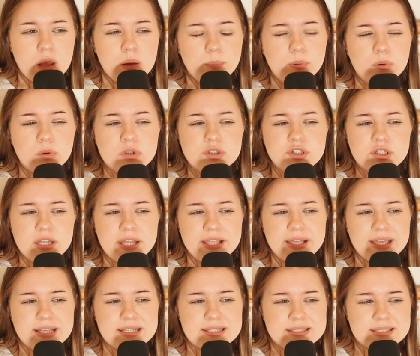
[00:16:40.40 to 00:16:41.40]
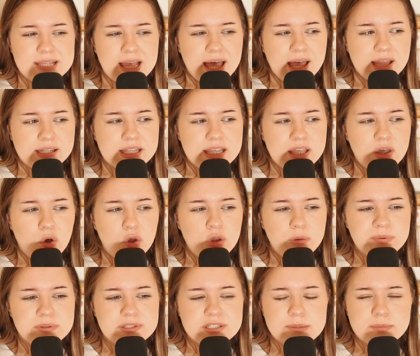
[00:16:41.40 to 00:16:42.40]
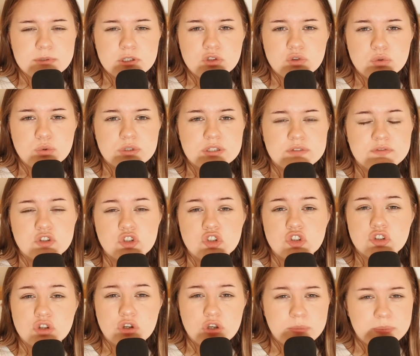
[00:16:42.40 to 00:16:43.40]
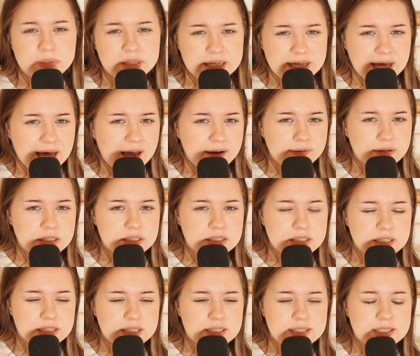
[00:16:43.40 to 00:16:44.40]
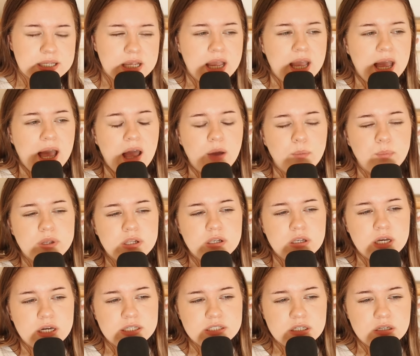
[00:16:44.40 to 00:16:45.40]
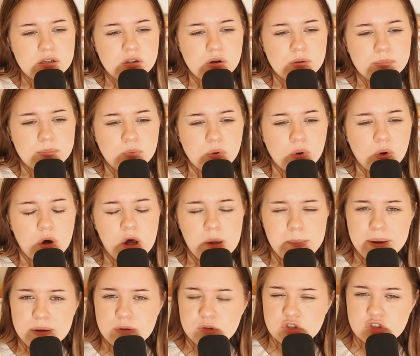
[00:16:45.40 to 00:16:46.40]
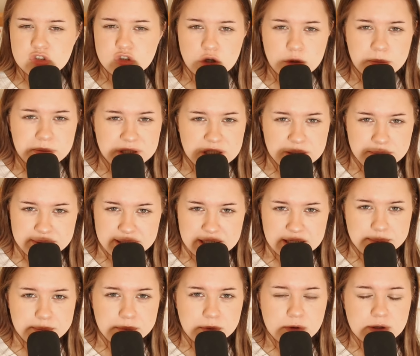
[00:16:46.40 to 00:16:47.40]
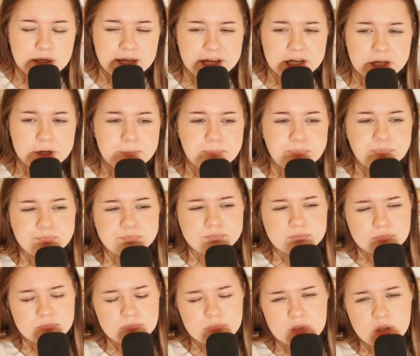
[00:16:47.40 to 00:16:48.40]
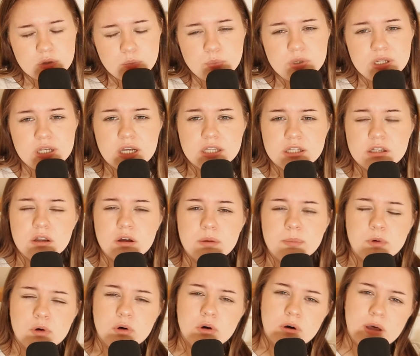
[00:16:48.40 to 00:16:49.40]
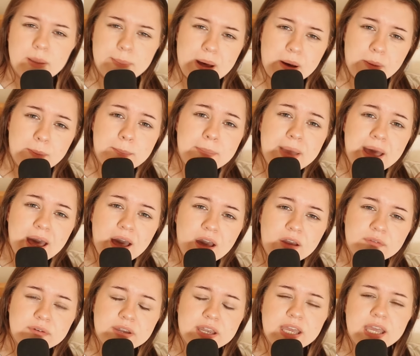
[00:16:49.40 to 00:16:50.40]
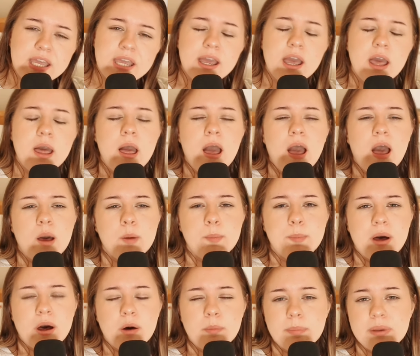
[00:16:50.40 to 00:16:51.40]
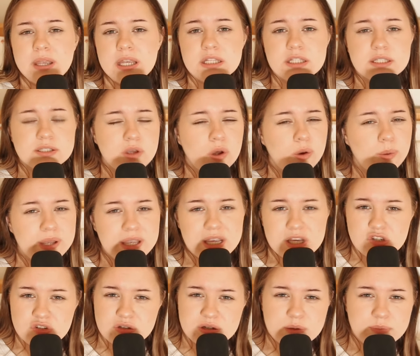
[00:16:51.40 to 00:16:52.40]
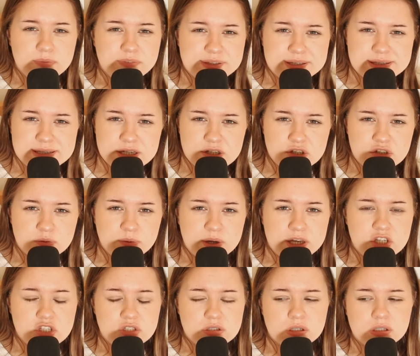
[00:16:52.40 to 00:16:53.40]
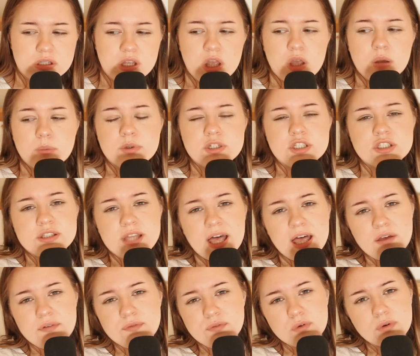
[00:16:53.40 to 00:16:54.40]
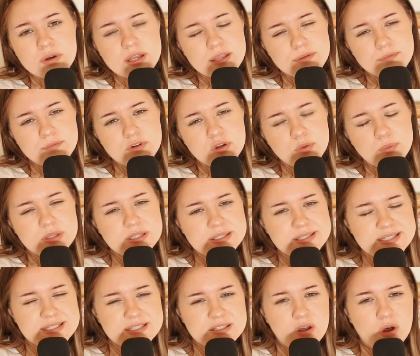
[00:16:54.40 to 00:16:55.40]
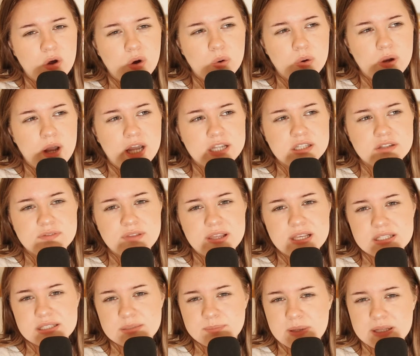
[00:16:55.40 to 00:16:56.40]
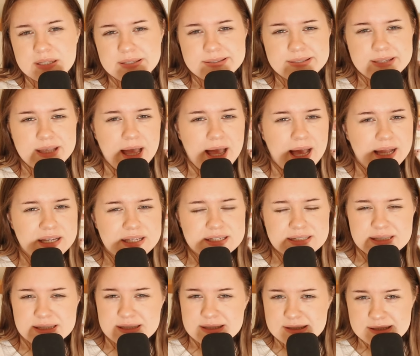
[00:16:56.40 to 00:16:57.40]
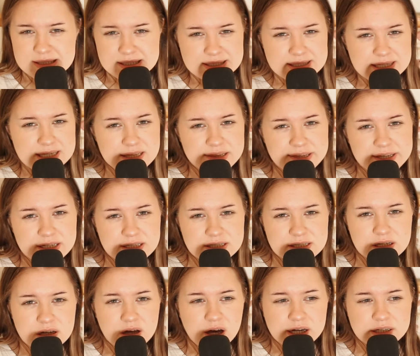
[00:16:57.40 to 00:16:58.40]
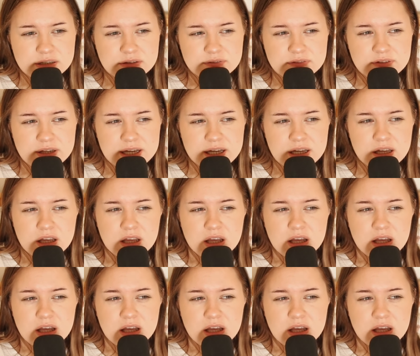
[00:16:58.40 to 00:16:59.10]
But also, like I said, it opens up the doors for so many characters, and we learn a lot more about so many people. Like, we learn a lot more about Mary, about Peter's whole history with the situation, which therefore influences the whole kind of like Spencer, Alex and Cece thing to kind of like